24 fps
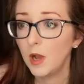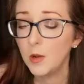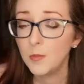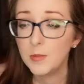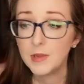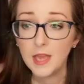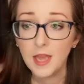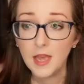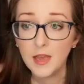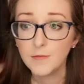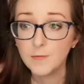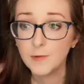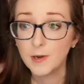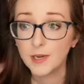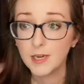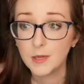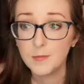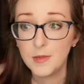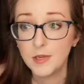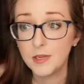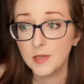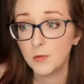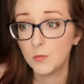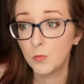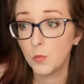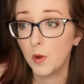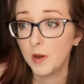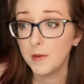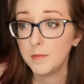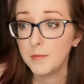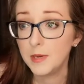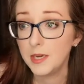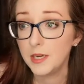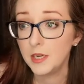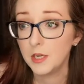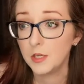we have recommended one
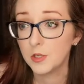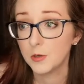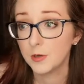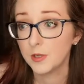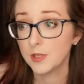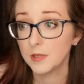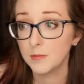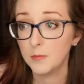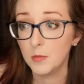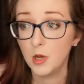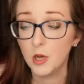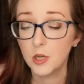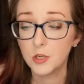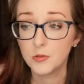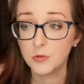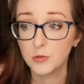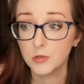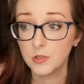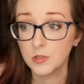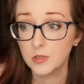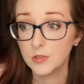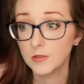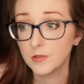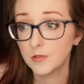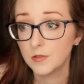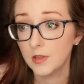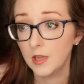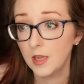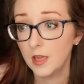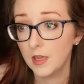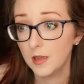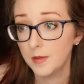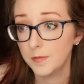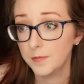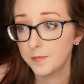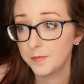meeting during the module,
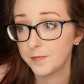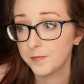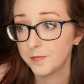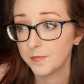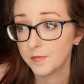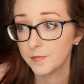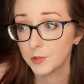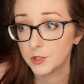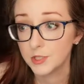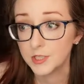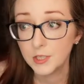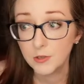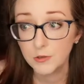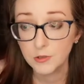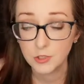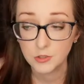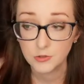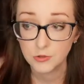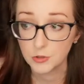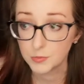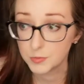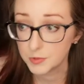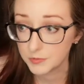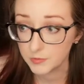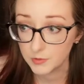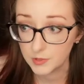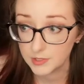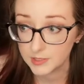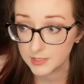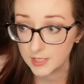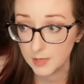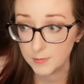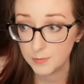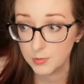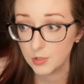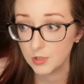for synchronous groups, for
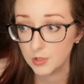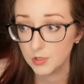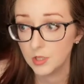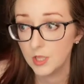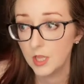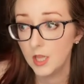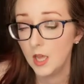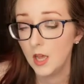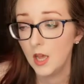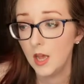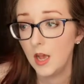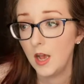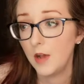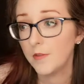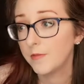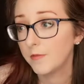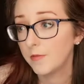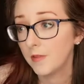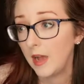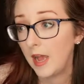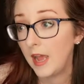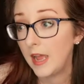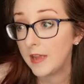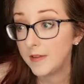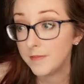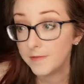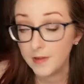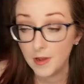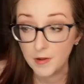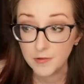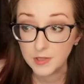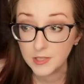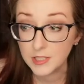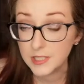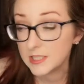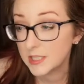example, I have
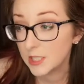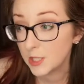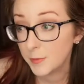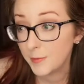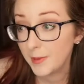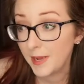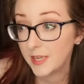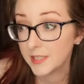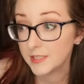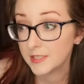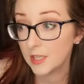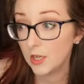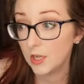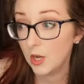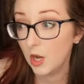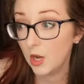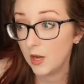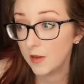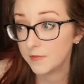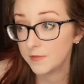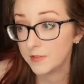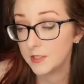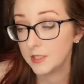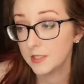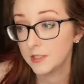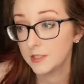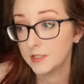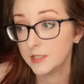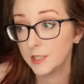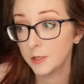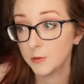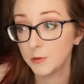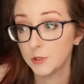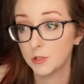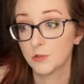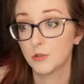found, at least in the past, that often
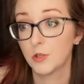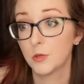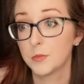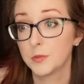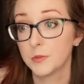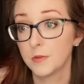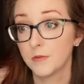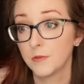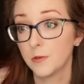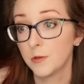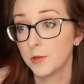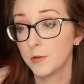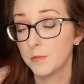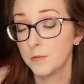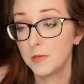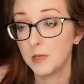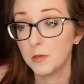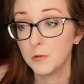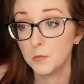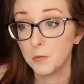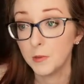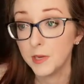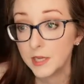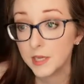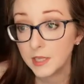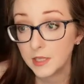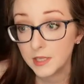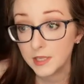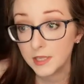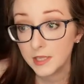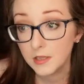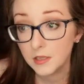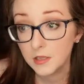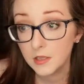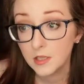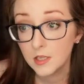synchronous groups prefer to meet
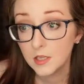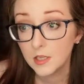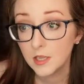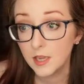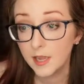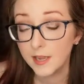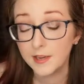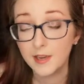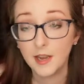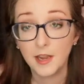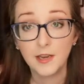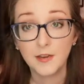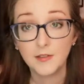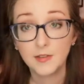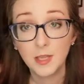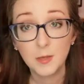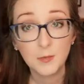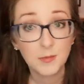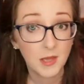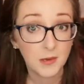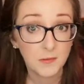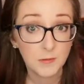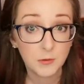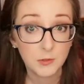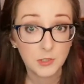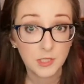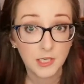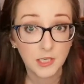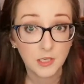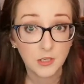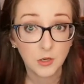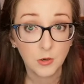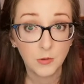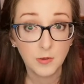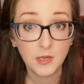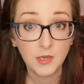weekly and kind of keep that routine
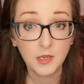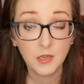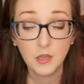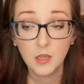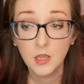going.